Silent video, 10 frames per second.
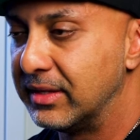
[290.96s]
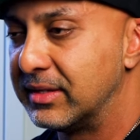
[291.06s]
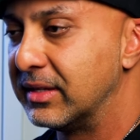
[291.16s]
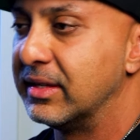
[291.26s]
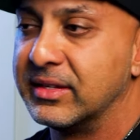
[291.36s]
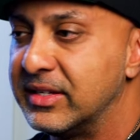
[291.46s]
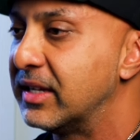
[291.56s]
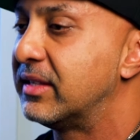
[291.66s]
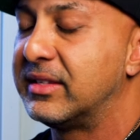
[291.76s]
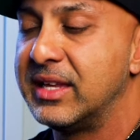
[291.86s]
it's the
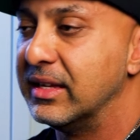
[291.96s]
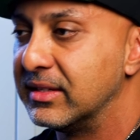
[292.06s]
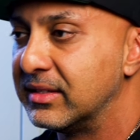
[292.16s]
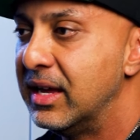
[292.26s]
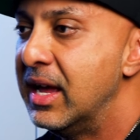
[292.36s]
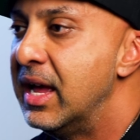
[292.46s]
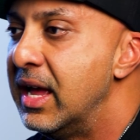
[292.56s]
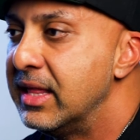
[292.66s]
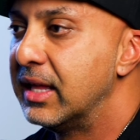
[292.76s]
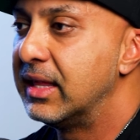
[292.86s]
sixth sense
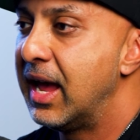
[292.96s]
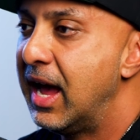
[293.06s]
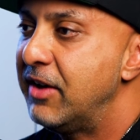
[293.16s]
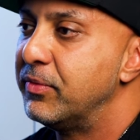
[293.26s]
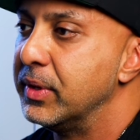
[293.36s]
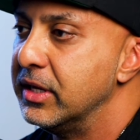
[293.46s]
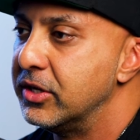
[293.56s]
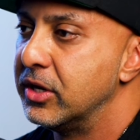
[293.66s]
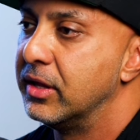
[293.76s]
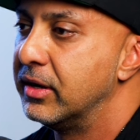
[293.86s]
that they have with
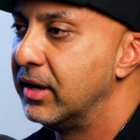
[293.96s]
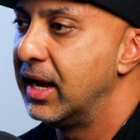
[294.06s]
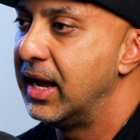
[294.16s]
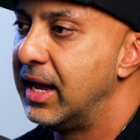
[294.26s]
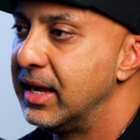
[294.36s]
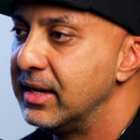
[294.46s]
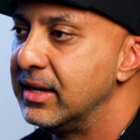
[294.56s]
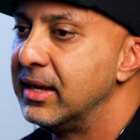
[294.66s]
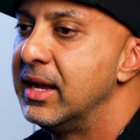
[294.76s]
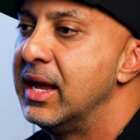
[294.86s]
each other,
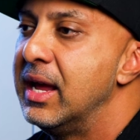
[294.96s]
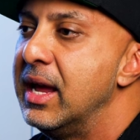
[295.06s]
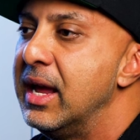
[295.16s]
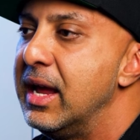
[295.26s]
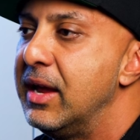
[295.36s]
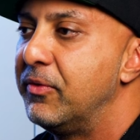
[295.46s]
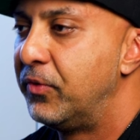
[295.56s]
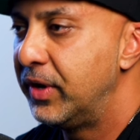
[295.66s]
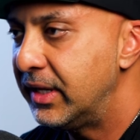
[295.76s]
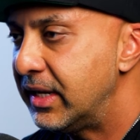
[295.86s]
and it
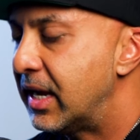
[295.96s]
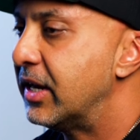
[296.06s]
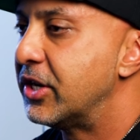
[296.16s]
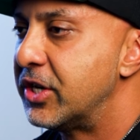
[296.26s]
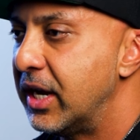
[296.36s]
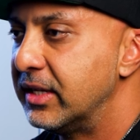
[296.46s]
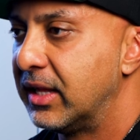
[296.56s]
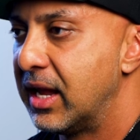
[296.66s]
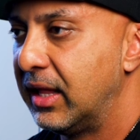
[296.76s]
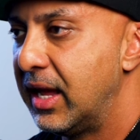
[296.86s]
really kind of
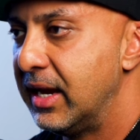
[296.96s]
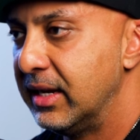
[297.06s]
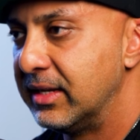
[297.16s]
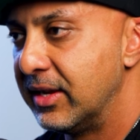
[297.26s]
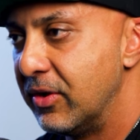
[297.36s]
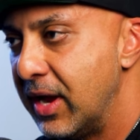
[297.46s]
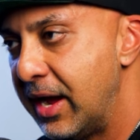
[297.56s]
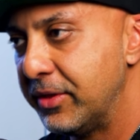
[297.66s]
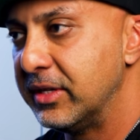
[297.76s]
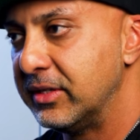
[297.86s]
sheds a lot of light into, you know,
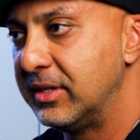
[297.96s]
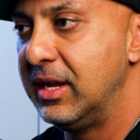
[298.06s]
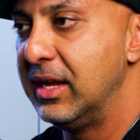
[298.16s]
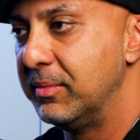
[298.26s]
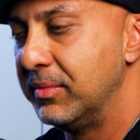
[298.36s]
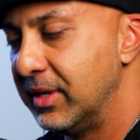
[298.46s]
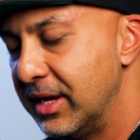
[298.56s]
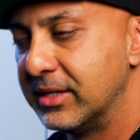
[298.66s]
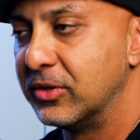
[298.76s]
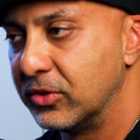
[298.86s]
how this team, the
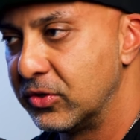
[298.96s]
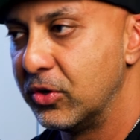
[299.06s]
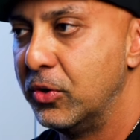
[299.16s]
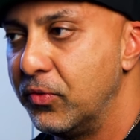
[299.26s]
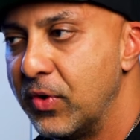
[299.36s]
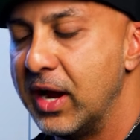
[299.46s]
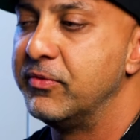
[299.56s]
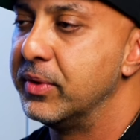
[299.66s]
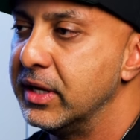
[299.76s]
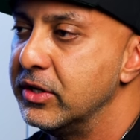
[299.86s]
Knicks, are so rife with